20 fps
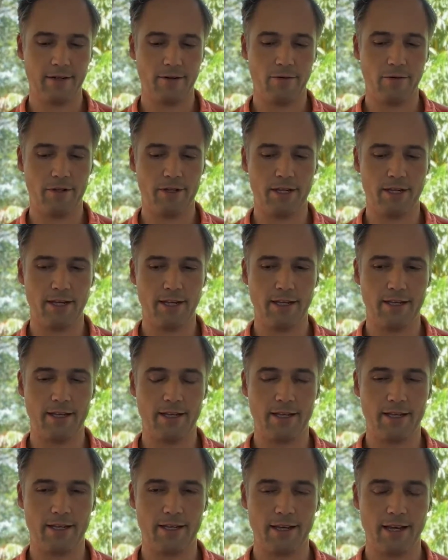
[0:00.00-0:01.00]
which
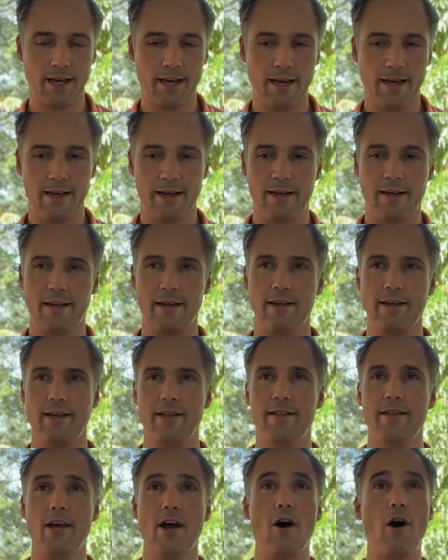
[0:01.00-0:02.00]
is the
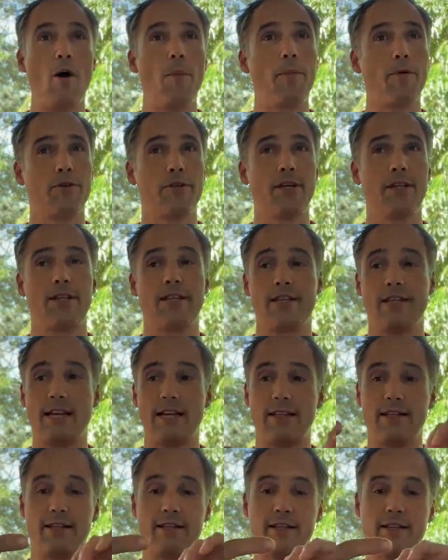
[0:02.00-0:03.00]
opposites
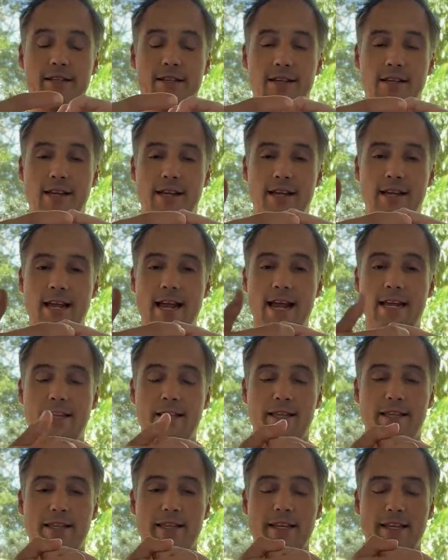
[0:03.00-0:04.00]
that
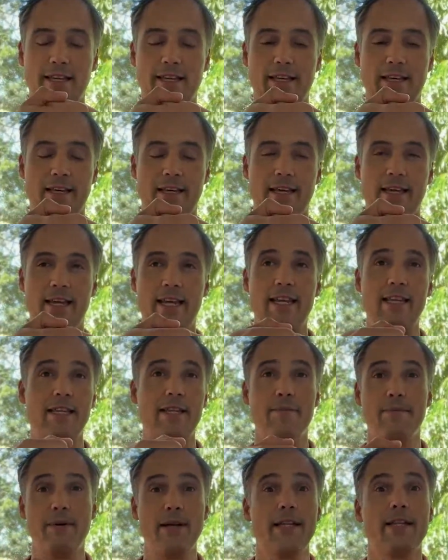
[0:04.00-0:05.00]
gets in
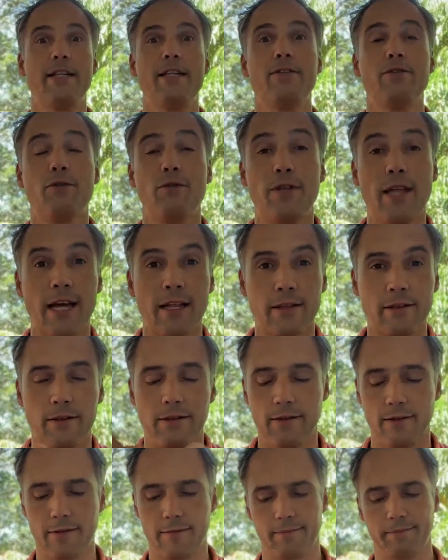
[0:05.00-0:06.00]
the middle to
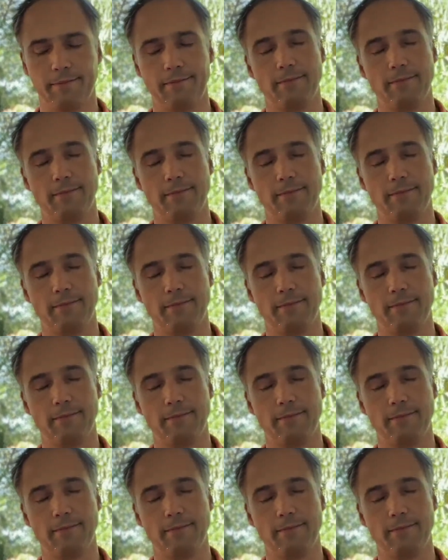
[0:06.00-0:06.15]
dance.